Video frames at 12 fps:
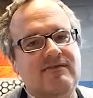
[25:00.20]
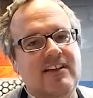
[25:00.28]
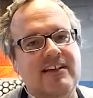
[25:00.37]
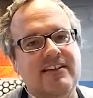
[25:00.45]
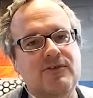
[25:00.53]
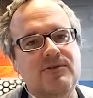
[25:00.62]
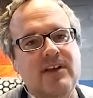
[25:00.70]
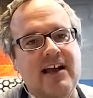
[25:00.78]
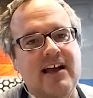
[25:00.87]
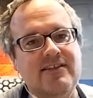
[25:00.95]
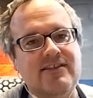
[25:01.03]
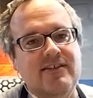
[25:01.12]
like you
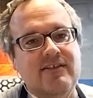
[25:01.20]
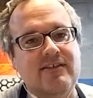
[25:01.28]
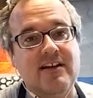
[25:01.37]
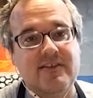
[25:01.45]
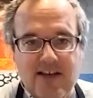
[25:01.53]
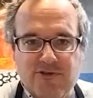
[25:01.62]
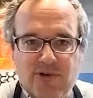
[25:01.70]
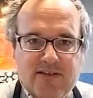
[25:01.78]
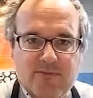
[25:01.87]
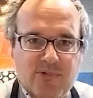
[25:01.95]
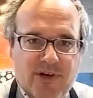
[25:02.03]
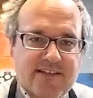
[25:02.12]
guys you know I, I try to
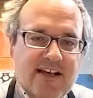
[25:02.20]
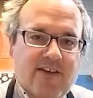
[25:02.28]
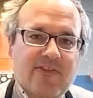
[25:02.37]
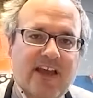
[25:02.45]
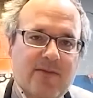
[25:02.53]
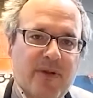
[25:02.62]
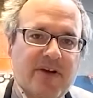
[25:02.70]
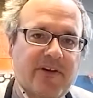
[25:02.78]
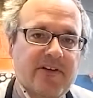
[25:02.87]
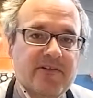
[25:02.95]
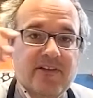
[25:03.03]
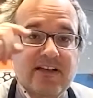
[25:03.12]
break down that
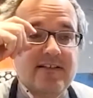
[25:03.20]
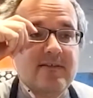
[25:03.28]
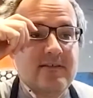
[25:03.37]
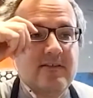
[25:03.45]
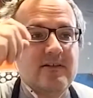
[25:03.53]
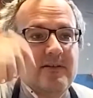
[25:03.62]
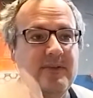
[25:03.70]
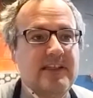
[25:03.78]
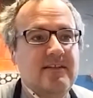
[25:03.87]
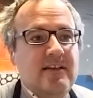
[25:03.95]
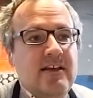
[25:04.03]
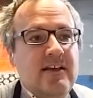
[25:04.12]
barrier like you know i
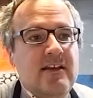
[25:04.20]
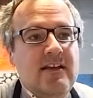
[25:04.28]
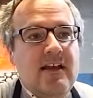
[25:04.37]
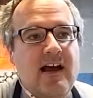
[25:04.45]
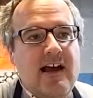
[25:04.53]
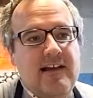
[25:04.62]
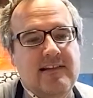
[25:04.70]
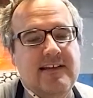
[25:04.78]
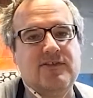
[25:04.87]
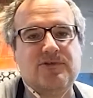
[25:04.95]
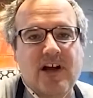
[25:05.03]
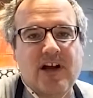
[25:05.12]
mean I like
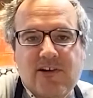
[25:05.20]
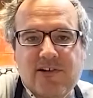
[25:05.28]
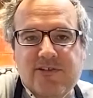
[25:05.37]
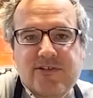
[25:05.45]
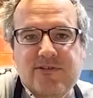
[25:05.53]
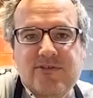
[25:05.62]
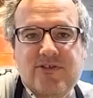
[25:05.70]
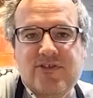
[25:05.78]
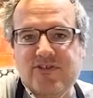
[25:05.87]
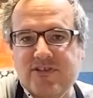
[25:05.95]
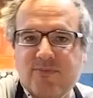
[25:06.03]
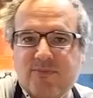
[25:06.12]
to draw cartoons
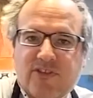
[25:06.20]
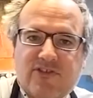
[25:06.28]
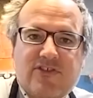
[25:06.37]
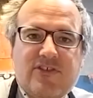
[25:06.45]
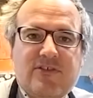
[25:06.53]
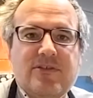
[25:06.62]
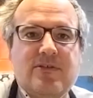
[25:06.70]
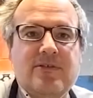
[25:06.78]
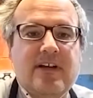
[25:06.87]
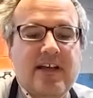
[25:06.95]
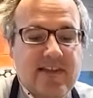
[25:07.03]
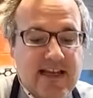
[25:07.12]
just as much as you do.
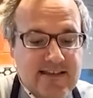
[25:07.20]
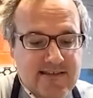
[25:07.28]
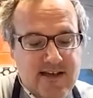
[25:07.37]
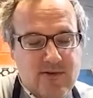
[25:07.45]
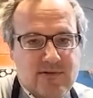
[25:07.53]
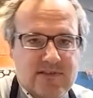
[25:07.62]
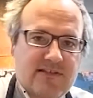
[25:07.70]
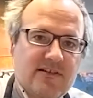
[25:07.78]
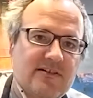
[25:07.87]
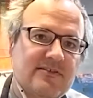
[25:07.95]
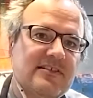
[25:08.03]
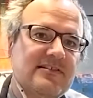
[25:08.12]
And that's how it
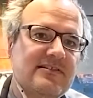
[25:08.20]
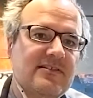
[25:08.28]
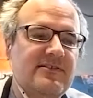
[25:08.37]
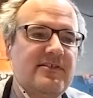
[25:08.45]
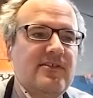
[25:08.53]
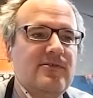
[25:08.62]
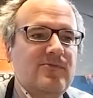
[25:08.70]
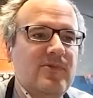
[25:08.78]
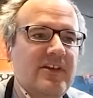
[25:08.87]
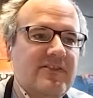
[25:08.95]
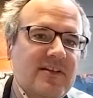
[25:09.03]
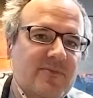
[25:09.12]
starts. It starts out
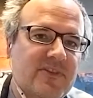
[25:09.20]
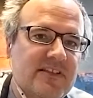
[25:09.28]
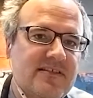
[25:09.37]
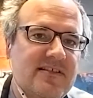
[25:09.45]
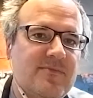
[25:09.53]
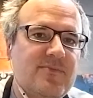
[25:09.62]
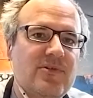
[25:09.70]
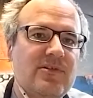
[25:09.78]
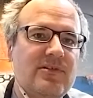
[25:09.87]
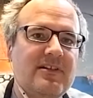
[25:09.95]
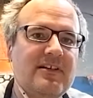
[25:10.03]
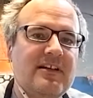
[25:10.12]
with something simple,